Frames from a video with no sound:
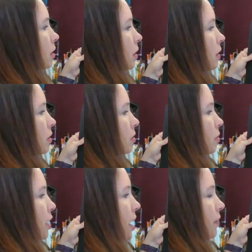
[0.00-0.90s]
Okay, so I'm
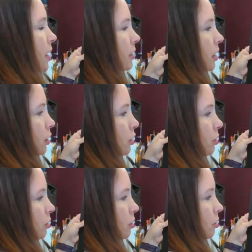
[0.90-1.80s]
going to add that
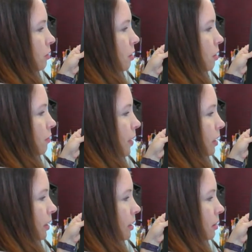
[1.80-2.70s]
texture to all of my
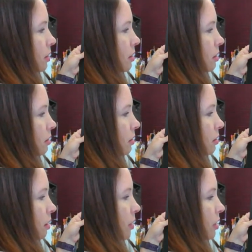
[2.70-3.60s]
lacing
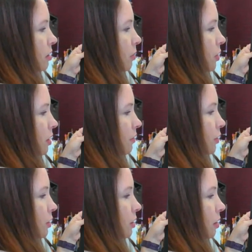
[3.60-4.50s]
since I messed up in that
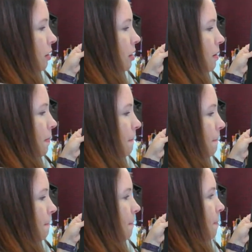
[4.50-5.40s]
first area.
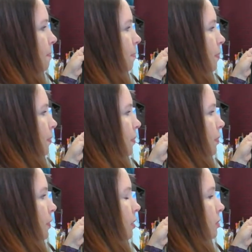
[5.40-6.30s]

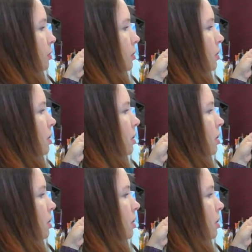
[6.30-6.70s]
These are just